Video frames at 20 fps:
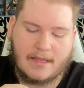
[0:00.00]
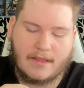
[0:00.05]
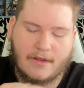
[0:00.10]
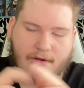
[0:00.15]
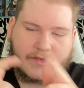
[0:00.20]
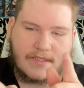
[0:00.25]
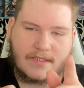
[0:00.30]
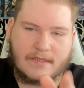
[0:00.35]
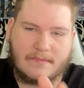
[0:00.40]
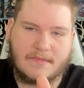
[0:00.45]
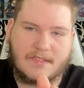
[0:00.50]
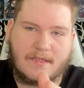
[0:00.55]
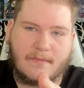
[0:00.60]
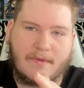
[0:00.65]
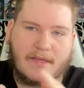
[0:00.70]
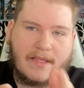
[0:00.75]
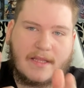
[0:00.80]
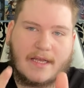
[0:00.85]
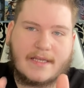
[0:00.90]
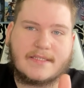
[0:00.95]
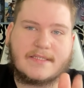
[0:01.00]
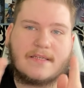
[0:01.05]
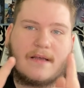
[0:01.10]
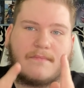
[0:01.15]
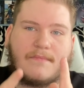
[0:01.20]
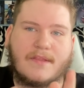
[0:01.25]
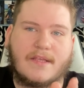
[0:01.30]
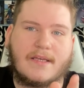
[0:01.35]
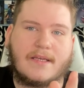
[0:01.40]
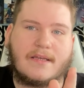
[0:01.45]
there seems to be like
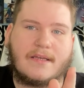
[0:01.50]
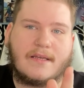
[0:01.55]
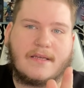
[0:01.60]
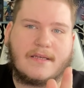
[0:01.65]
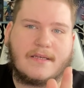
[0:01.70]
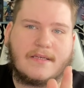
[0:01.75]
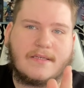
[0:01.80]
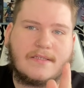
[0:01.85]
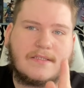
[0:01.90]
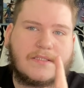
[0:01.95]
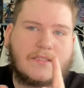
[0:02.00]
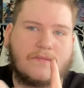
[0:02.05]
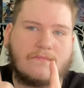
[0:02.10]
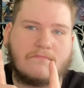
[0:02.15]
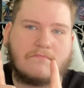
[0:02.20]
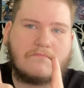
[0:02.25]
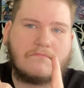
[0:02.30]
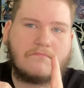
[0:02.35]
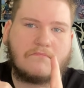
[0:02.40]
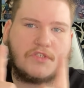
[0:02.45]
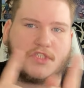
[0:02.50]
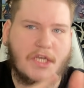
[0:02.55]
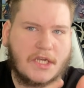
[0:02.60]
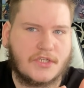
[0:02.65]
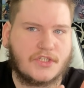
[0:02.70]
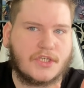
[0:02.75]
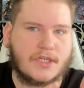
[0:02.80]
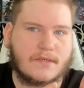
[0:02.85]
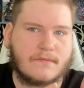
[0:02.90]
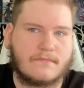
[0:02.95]
something is
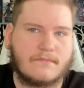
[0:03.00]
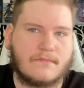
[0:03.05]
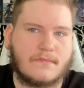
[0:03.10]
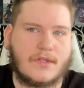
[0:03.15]
changing.